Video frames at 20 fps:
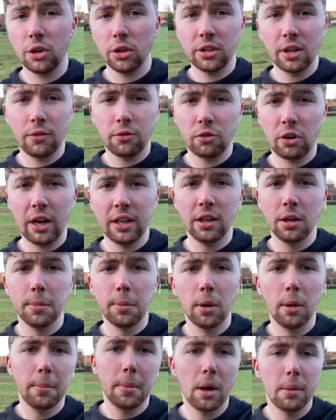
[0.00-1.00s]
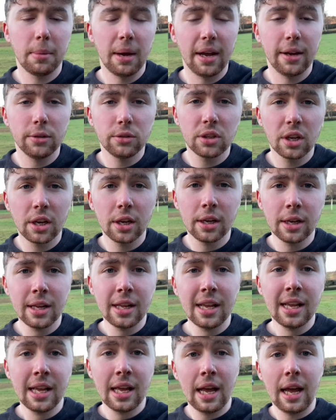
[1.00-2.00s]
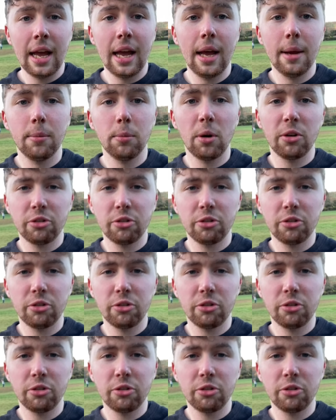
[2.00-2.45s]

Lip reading: I've tried it in pull-up bar in my house. Watch